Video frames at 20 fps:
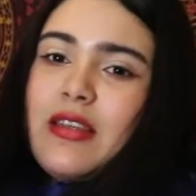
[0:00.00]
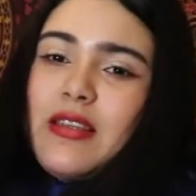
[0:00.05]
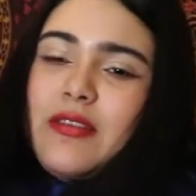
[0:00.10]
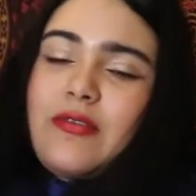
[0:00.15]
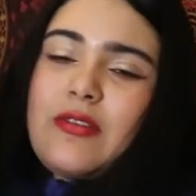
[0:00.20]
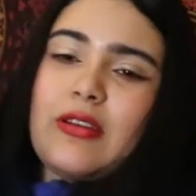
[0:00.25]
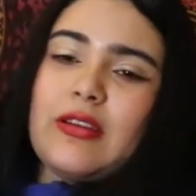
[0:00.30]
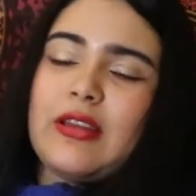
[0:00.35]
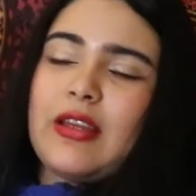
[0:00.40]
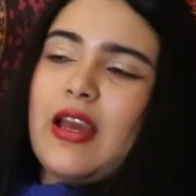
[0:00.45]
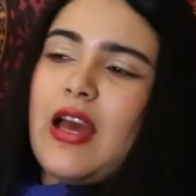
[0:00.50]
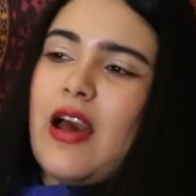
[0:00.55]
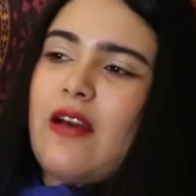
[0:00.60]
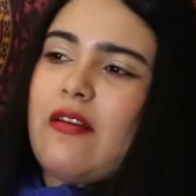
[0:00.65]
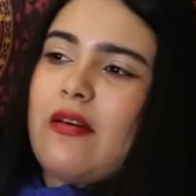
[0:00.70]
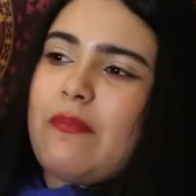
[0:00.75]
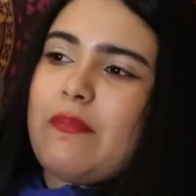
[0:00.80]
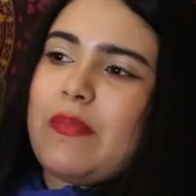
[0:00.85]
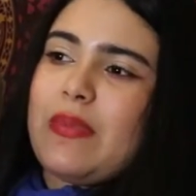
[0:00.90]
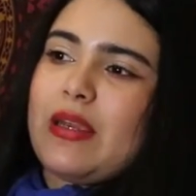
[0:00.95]
this one, they
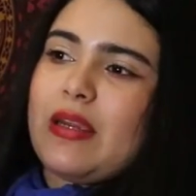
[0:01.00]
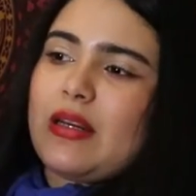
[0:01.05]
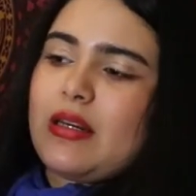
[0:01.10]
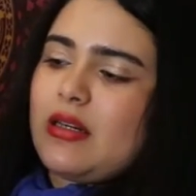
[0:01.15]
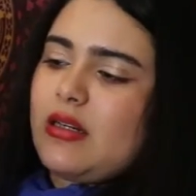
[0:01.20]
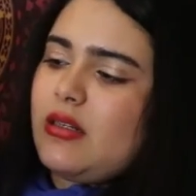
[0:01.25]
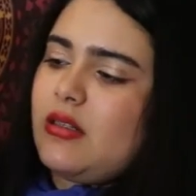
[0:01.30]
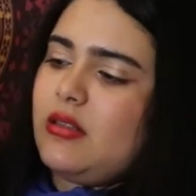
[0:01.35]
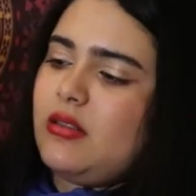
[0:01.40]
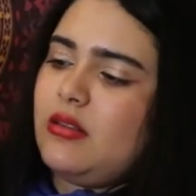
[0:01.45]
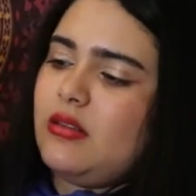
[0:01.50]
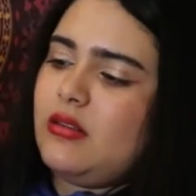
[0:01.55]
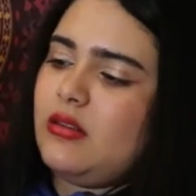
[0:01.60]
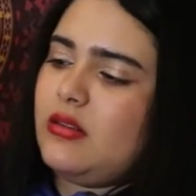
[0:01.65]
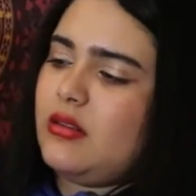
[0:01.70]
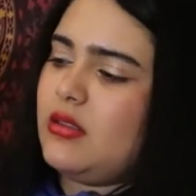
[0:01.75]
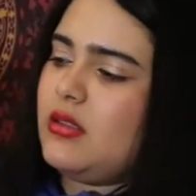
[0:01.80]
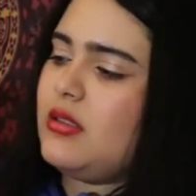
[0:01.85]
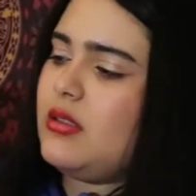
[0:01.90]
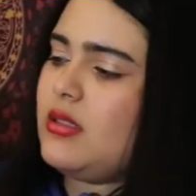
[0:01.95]
have a bigger.
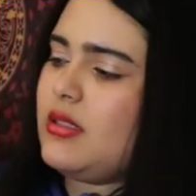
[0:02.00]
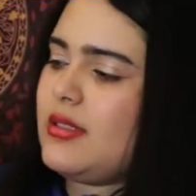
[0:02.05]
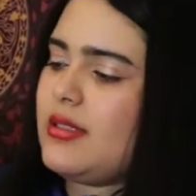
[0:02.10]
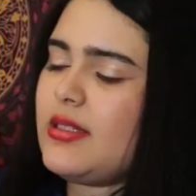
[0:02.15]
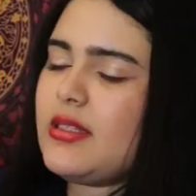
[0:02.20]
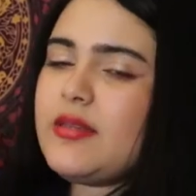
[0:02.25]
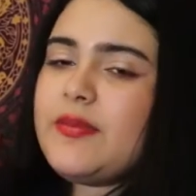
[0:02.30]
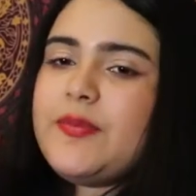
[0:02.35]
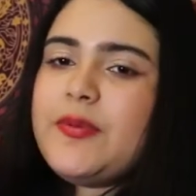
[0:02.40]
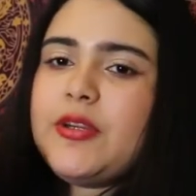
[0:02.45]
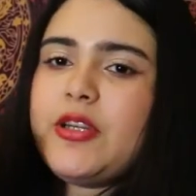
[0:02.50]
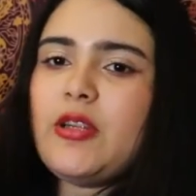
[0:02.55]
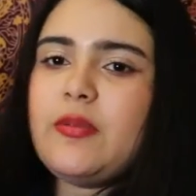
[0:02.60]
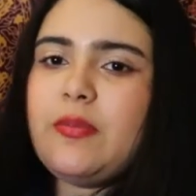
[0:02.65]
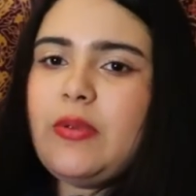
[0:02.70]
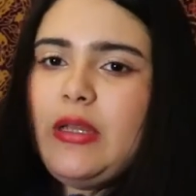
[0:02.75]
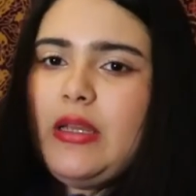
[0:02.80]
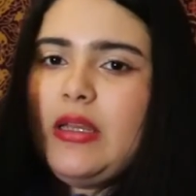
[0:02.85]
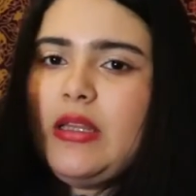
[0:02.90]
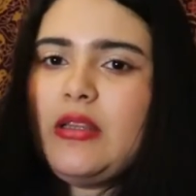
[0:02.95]
This is pretty
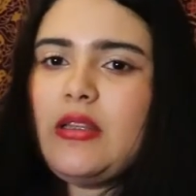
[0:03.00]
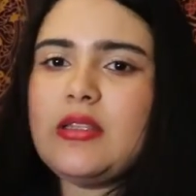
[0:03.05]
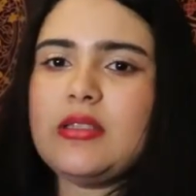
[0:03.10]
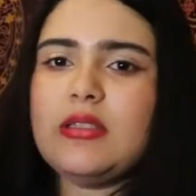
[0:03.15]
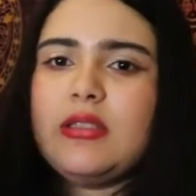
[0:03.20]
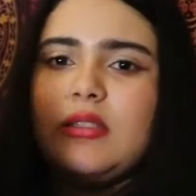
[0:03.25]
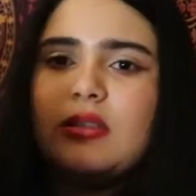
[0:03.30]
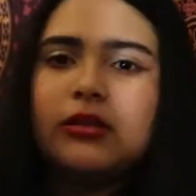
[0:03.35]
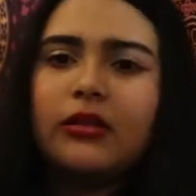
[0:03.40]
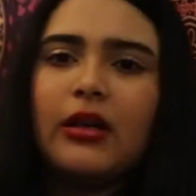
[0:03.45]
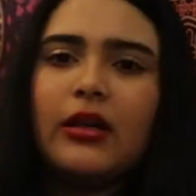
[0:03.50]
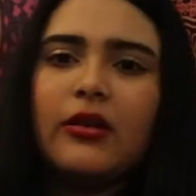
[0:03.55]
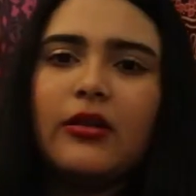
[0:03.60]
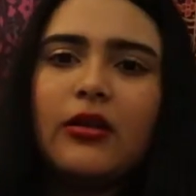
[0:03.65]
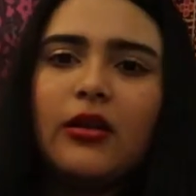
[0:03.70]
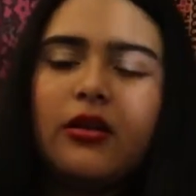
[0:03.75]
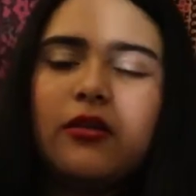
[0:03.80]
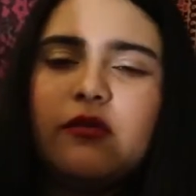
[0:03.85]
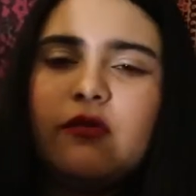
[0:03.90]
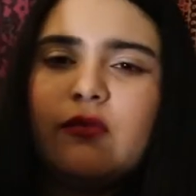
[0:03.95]
big. It doesn't, I
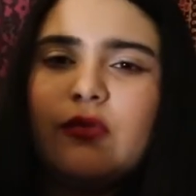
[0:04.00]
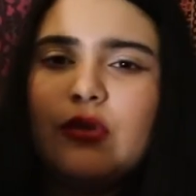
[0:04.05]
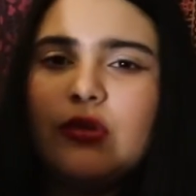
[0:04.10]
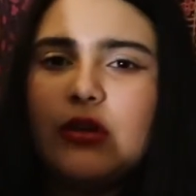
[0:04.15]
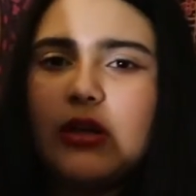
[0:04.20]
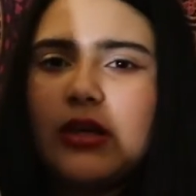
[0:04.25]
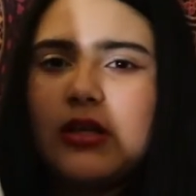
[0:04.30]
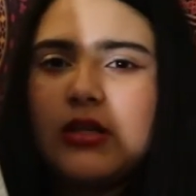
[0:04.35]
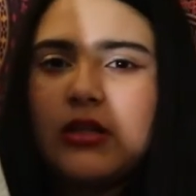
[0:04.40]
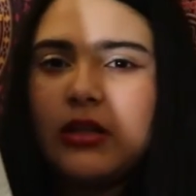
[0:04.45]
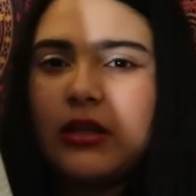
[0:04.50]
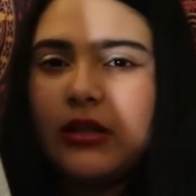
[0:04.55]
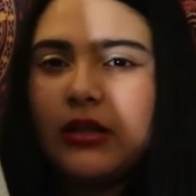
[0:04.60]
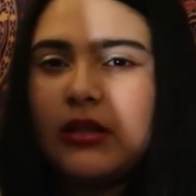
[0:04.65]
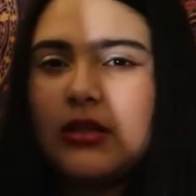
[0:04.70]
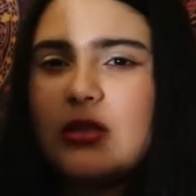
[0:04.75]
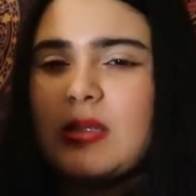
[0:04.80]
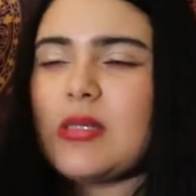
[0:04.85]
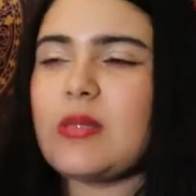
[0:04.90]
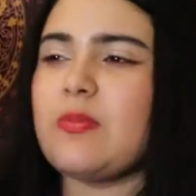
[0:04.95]
don't know if you guys think
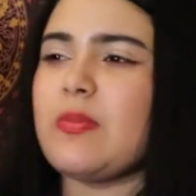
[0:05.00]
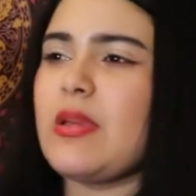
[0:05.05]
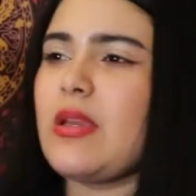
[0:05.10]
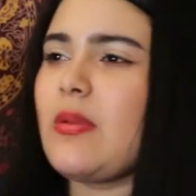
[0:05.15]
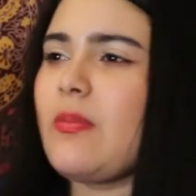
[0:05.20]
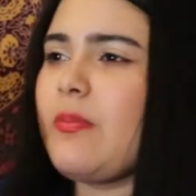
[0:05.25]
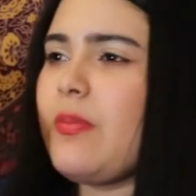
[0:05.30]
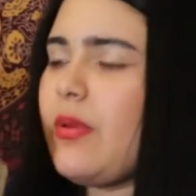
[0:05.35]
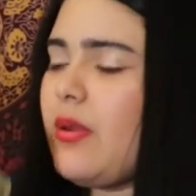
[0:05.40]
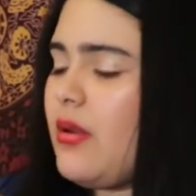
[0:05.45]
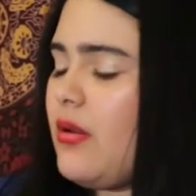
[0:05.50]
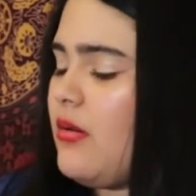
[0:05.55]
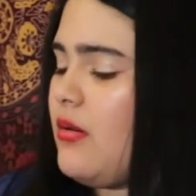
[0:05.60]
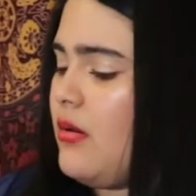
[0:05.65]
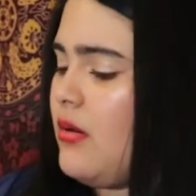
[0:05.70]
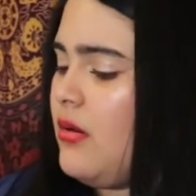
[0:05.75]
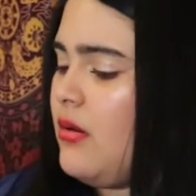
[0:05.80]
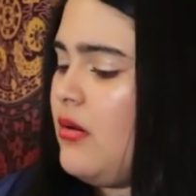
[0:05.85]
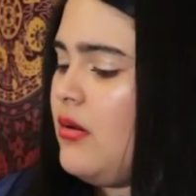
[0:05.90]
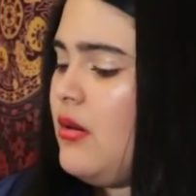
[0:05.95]
this is big, but
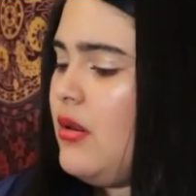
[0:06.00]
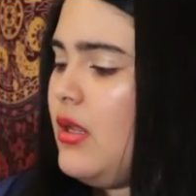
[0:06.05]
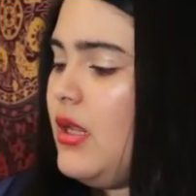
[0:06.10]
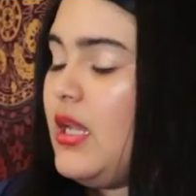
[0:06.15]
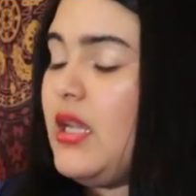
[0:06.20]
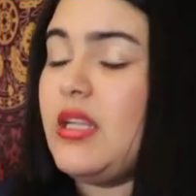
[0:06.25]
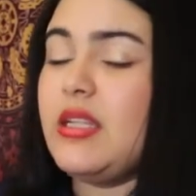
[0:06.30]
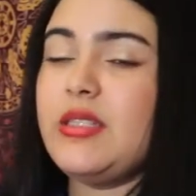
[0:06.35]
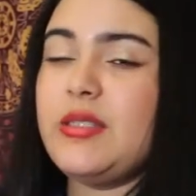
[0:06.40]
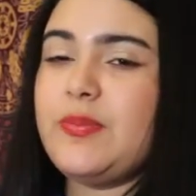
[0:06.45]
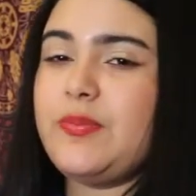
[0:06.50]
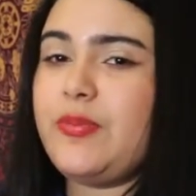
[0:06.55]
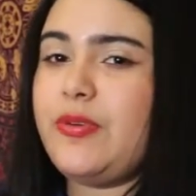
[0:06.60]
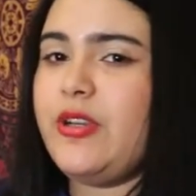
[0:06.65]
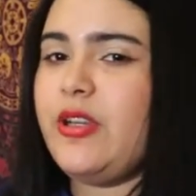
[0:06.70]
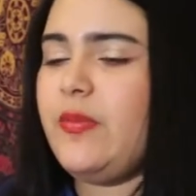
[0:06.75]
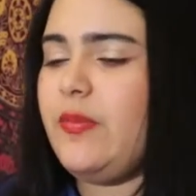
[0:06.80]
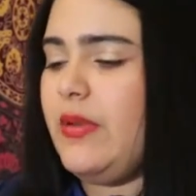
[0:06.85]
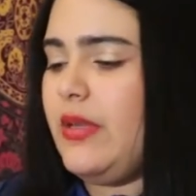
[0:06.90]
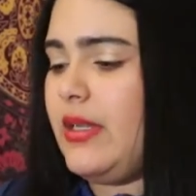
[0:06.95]
it is
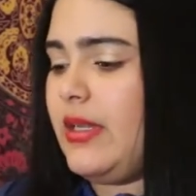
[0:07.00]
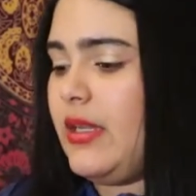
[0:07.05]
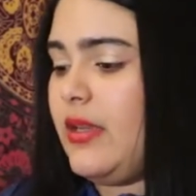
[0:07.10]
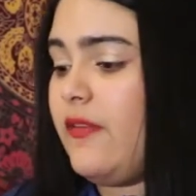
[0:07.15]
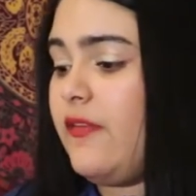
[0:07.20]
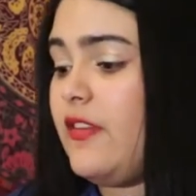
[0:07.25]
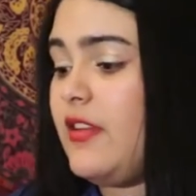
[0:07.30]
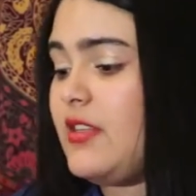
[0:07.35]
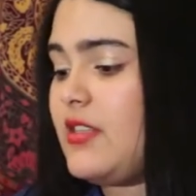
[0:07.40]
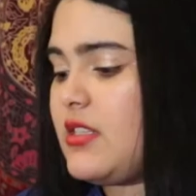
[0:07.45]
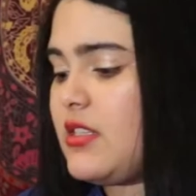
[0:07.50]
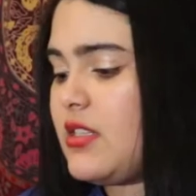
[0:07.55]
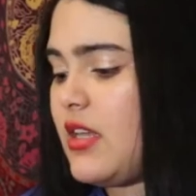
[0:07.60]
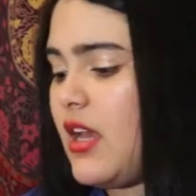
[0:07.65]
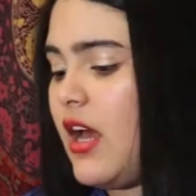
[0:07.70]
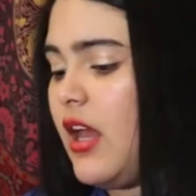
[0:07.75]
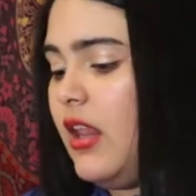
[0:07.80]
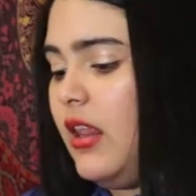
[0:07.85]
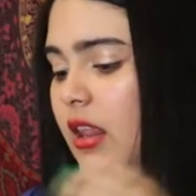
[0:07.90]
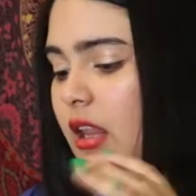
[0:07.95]
pretty big. It fits
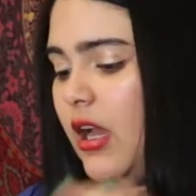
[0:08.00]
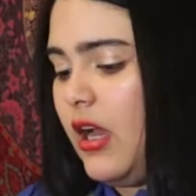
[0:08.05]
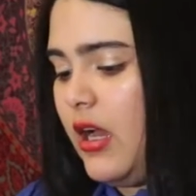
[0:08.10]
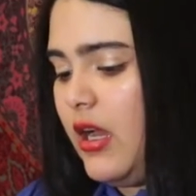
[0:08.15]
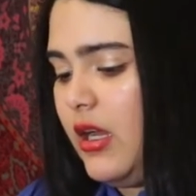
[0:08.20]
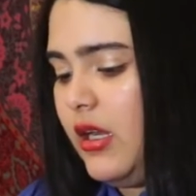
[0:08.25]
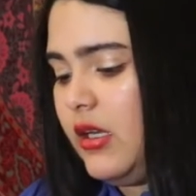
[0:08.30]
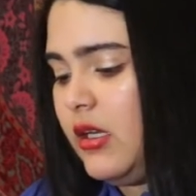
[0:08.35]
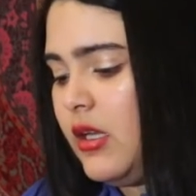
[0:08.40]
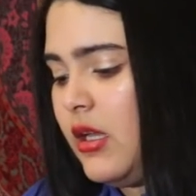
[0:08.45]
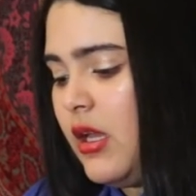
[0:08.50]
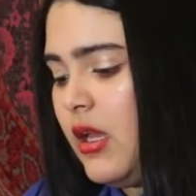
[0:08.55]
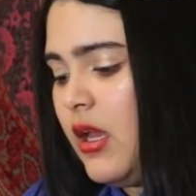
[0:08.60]
a lot.